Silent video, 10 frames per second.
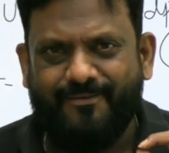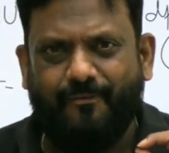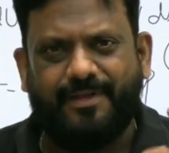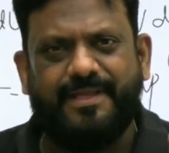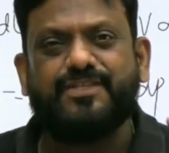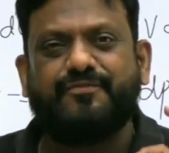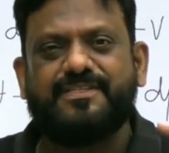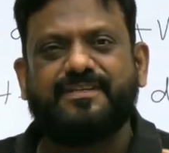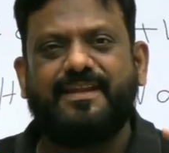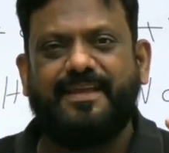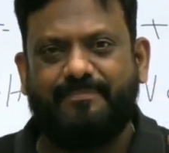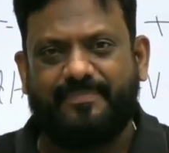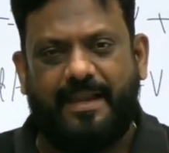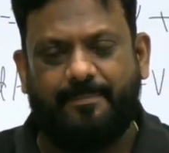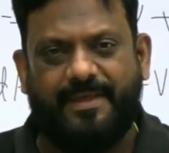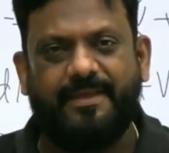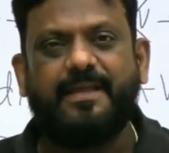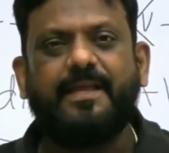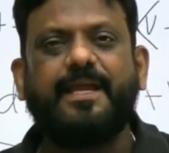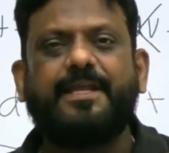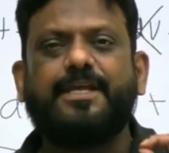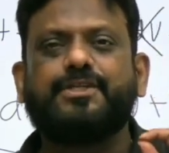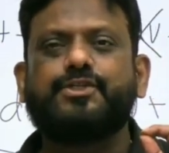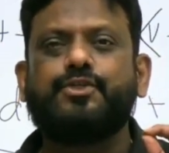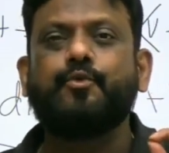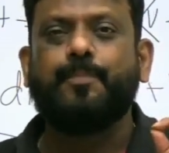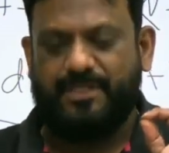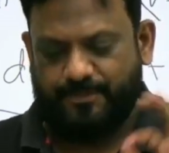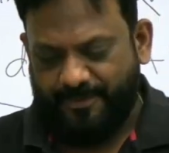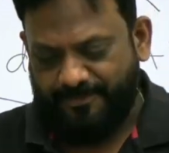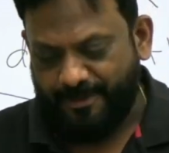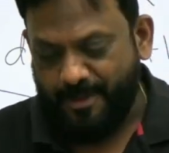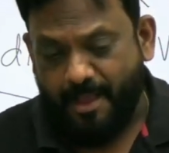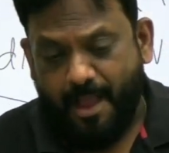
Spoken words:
what is physically enthalpy? It is U plus PV.